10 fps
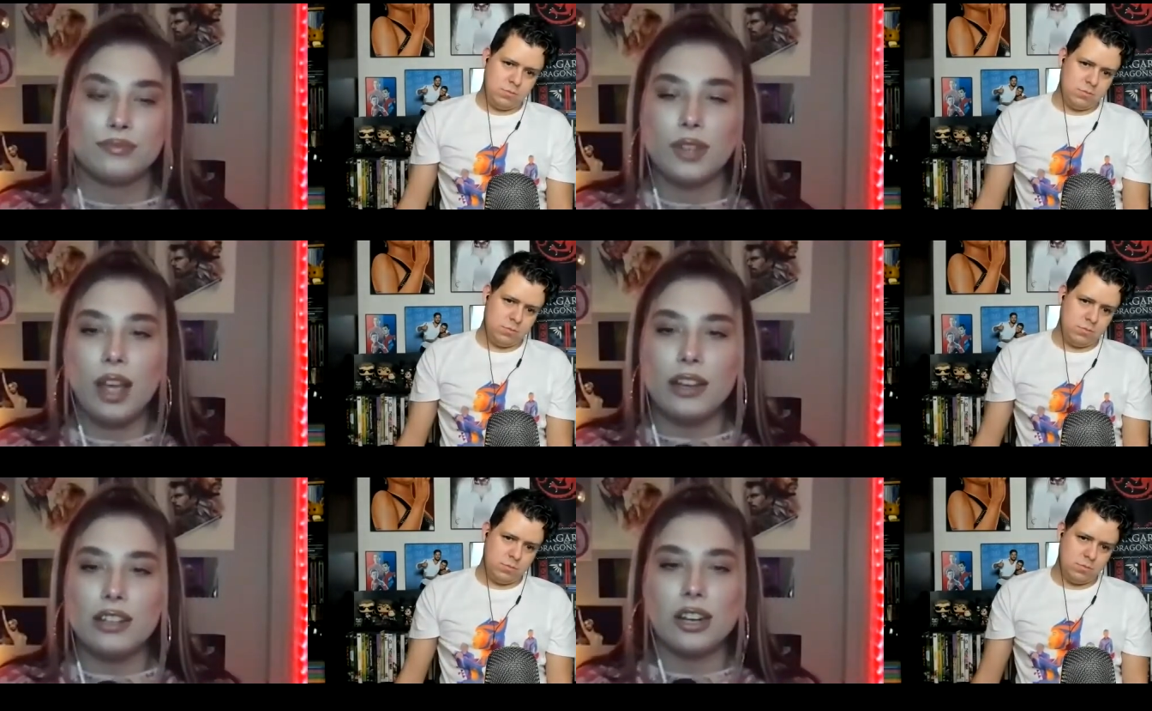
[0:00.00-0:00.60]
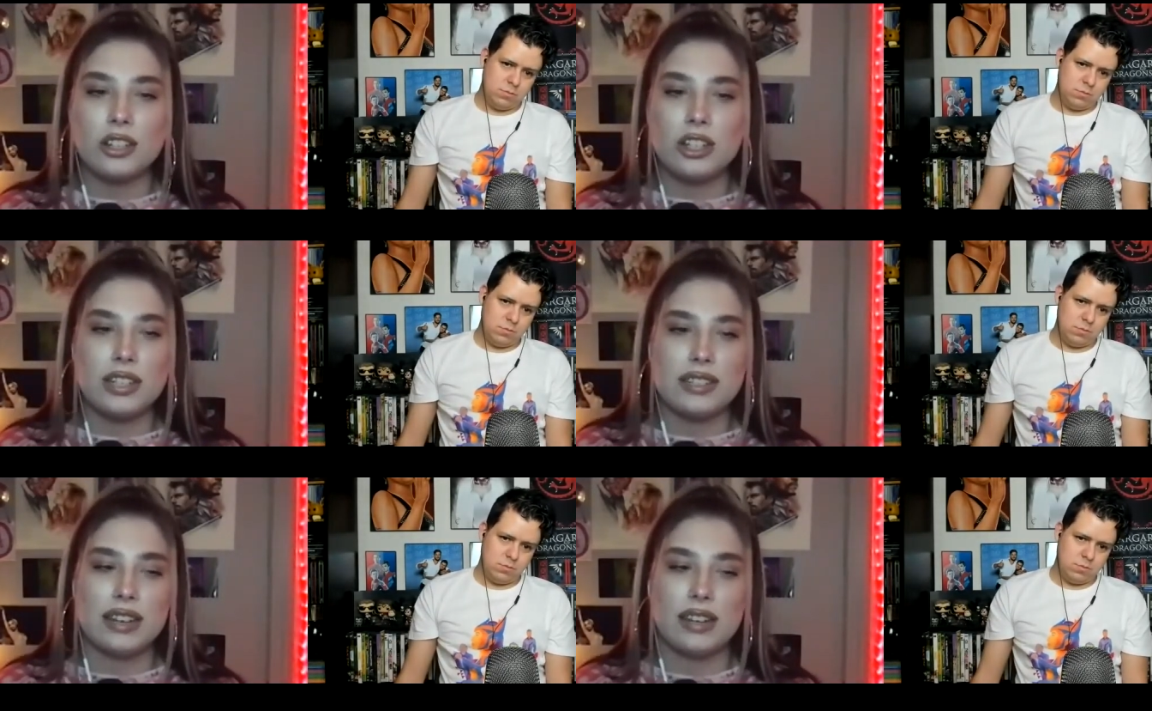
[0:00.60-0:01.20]
Speaker 1: Oh,
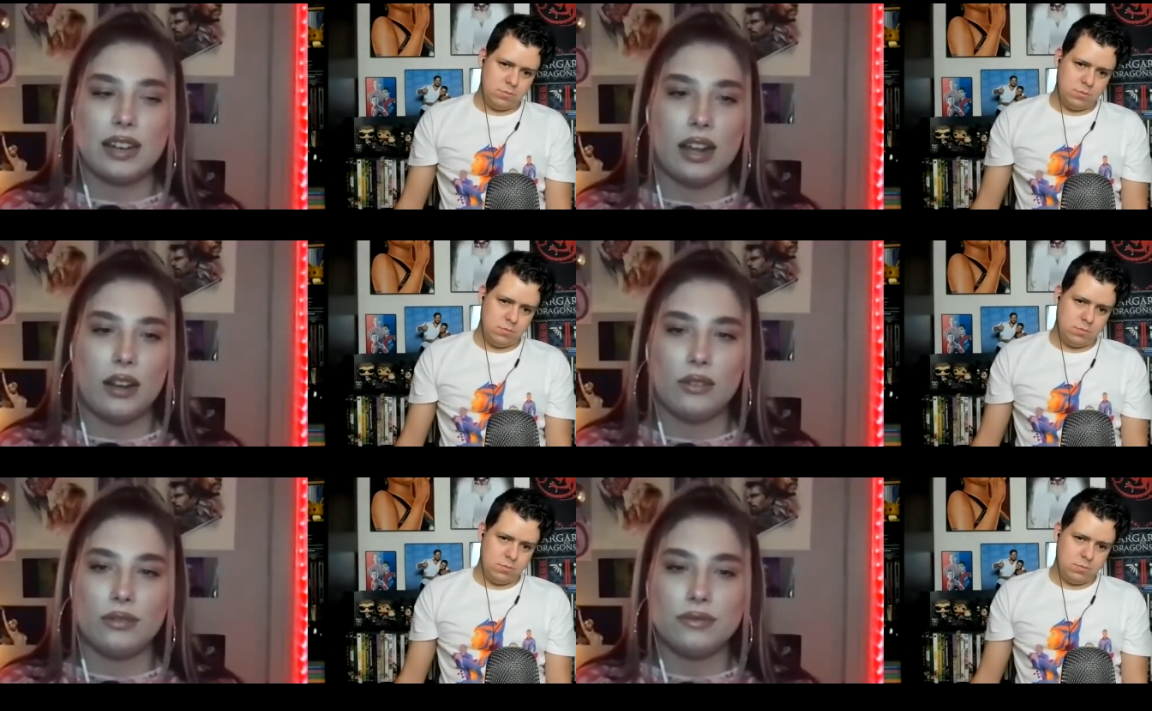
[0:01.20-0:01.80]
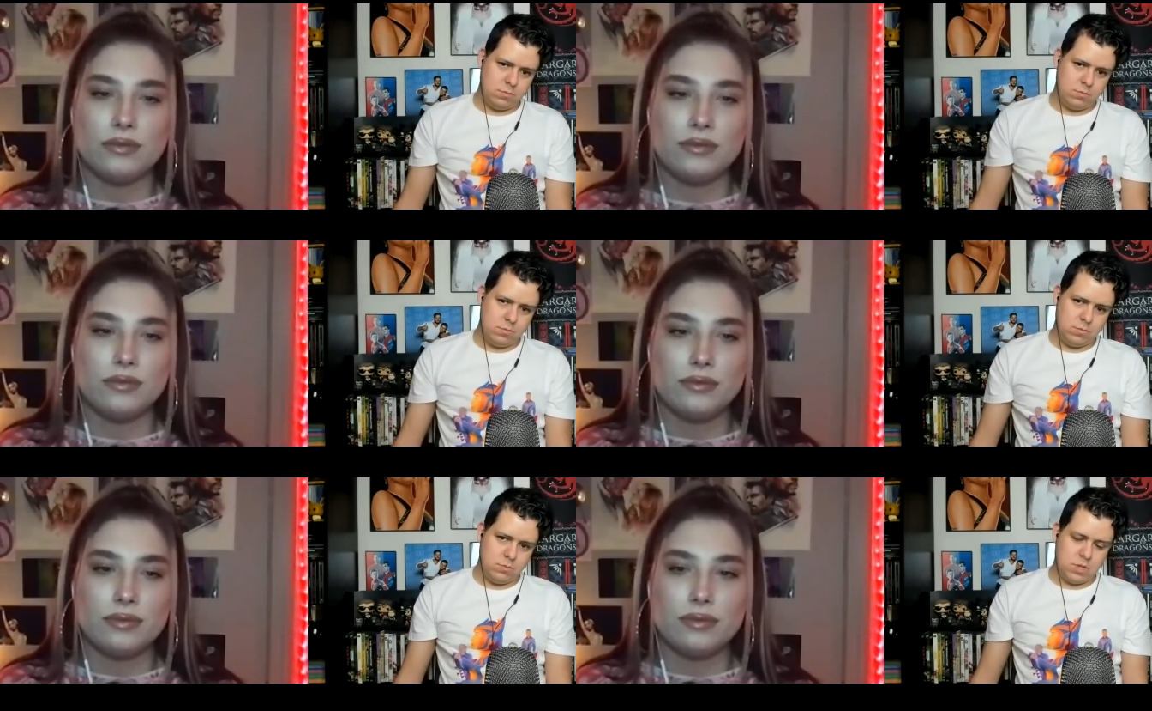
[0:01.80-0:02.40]
Shang-Chi's in it now.
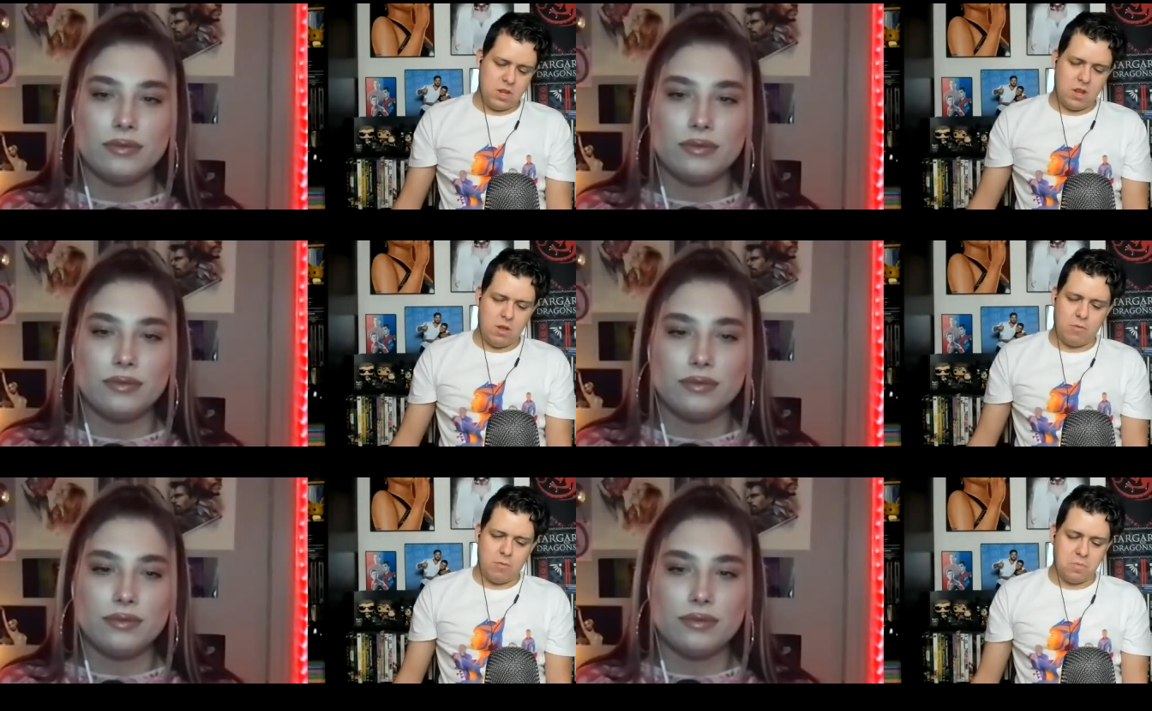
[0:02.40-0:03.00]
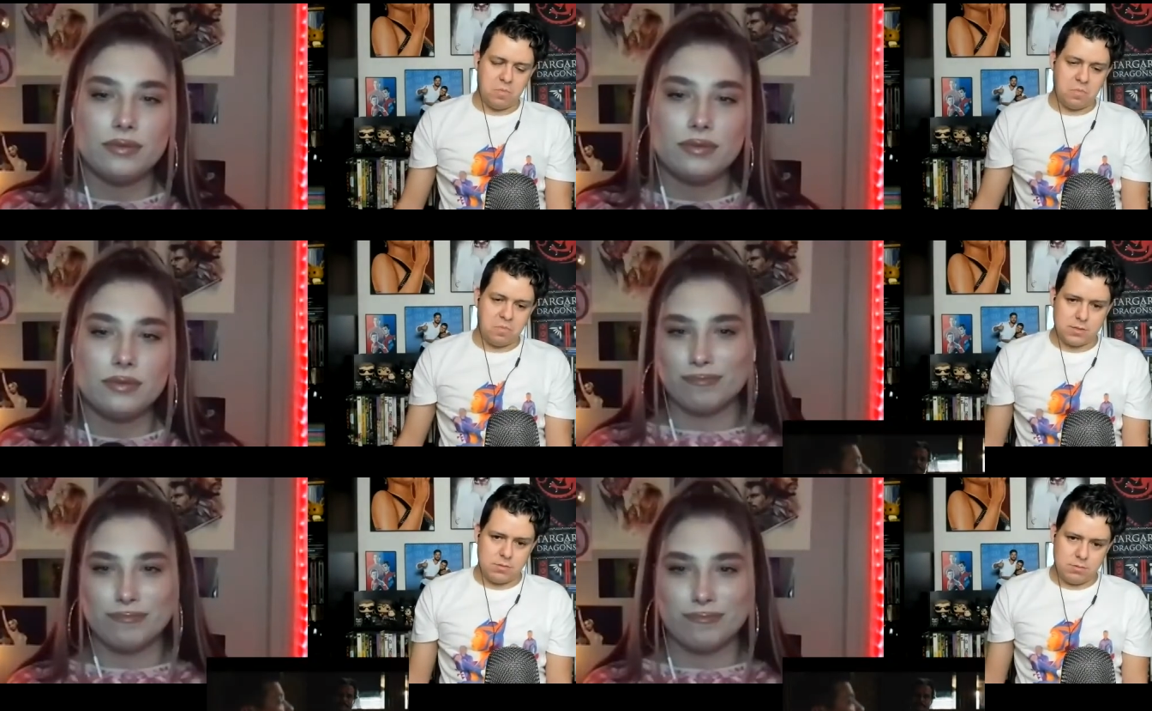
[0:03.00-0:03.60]
Speaker 2: Oh.
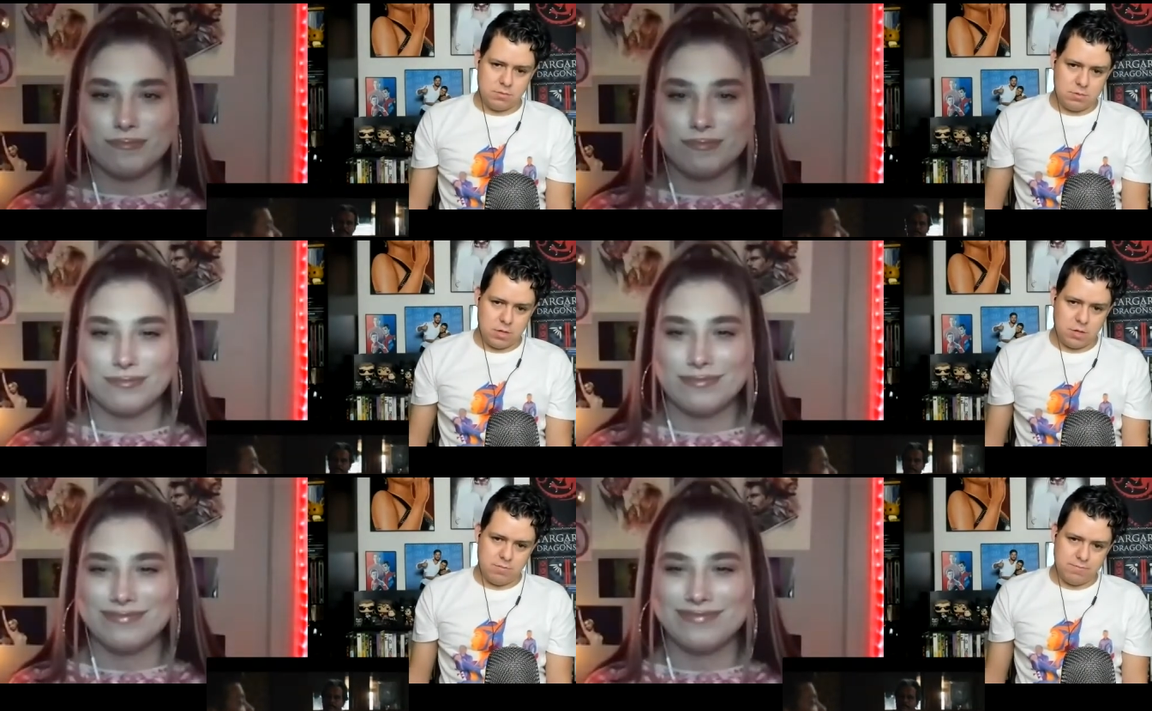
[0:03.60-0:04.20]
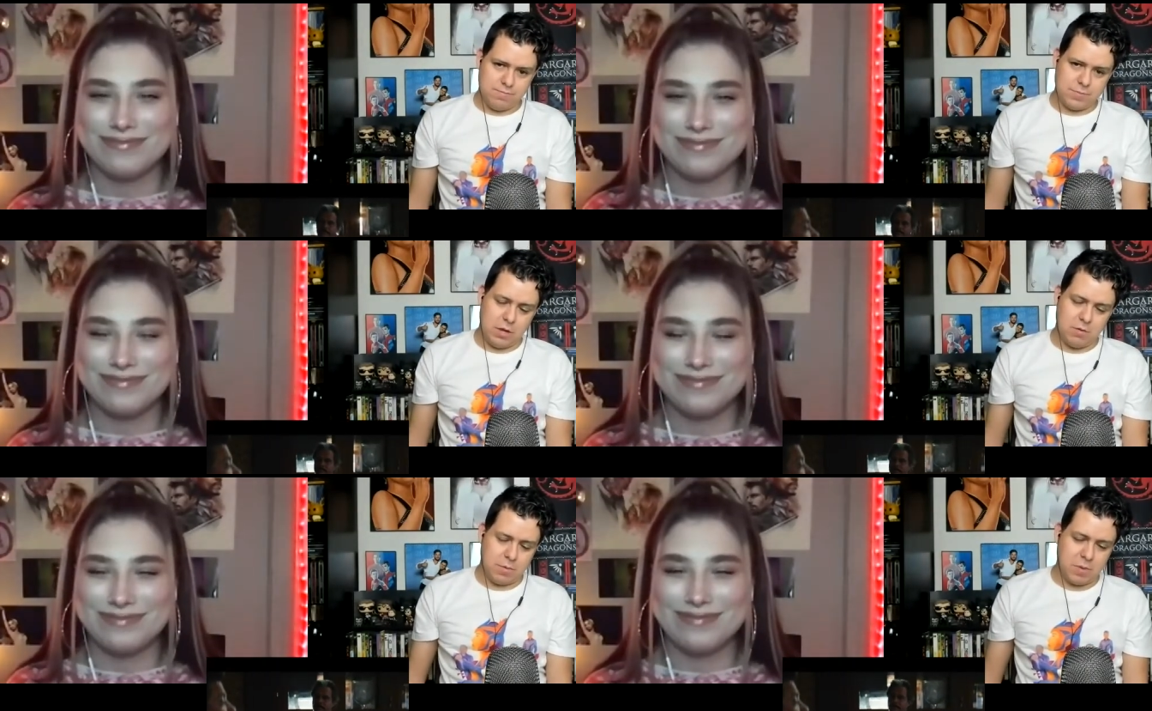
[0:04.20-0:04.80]
Oh,
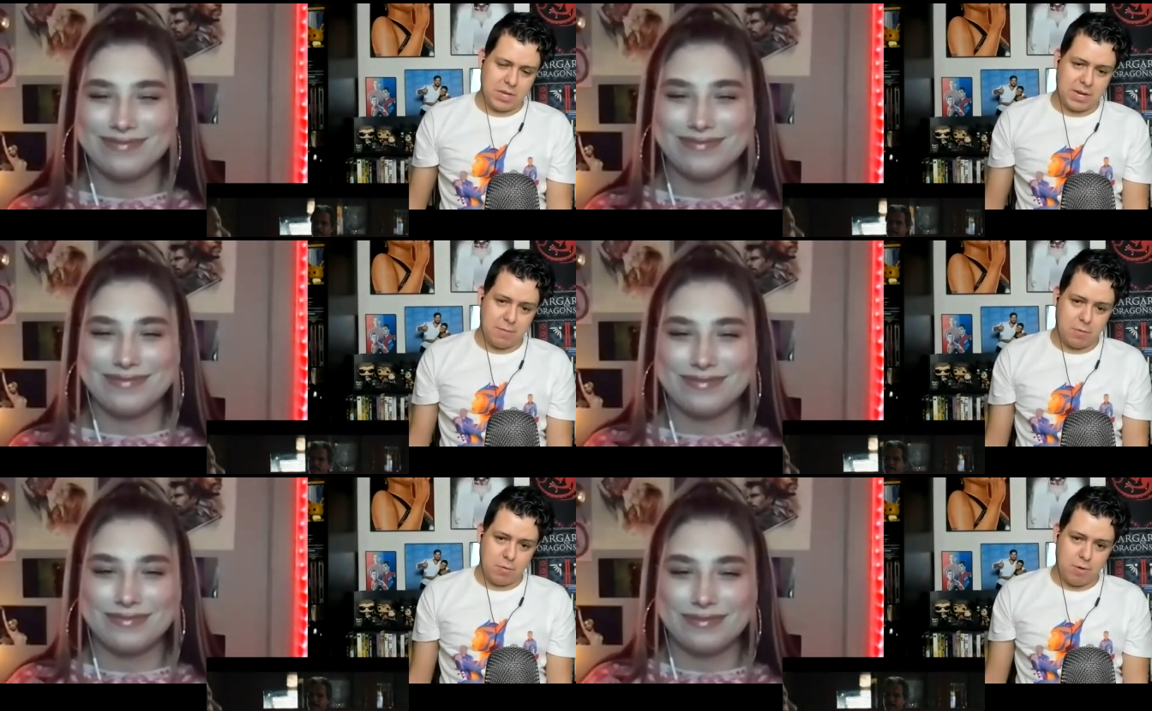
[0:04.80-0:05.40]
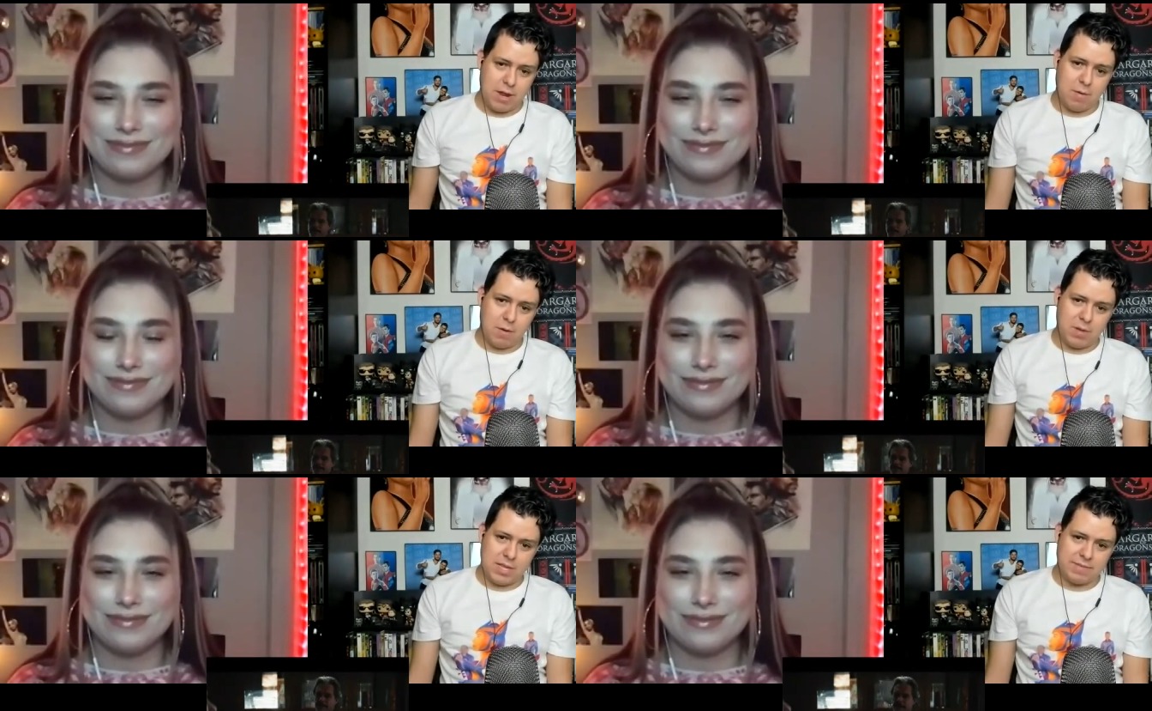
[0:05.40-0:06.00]
oh we're picking up right
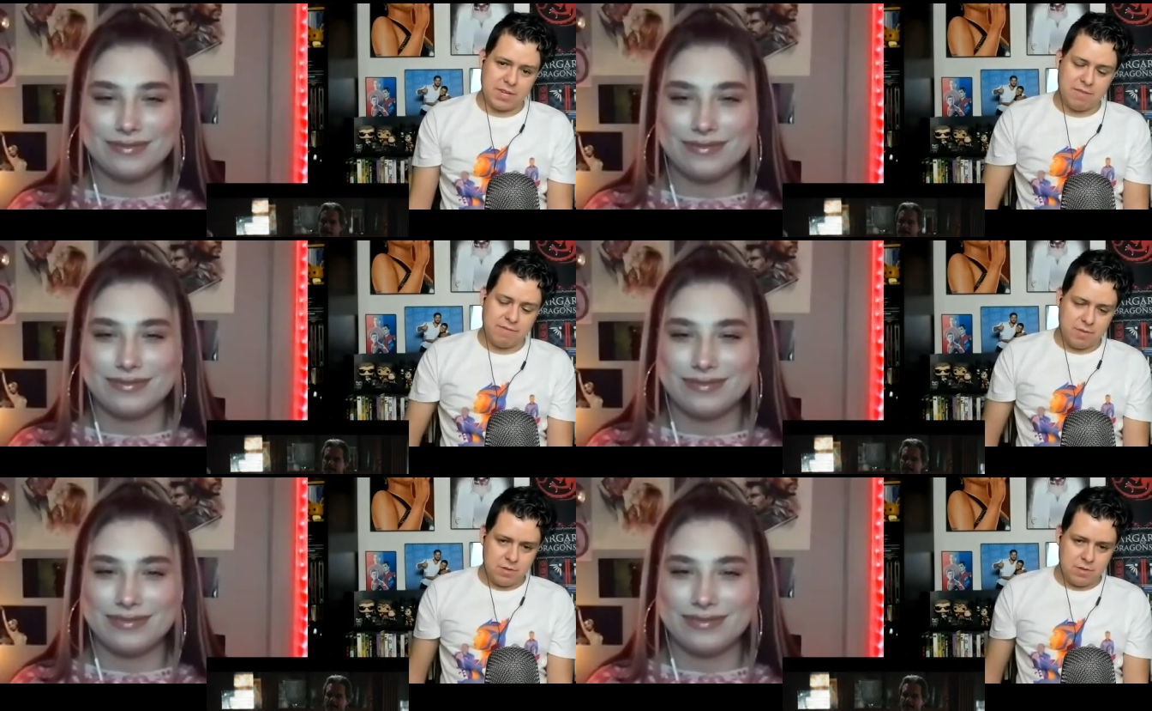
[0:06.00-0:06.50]
where we left off.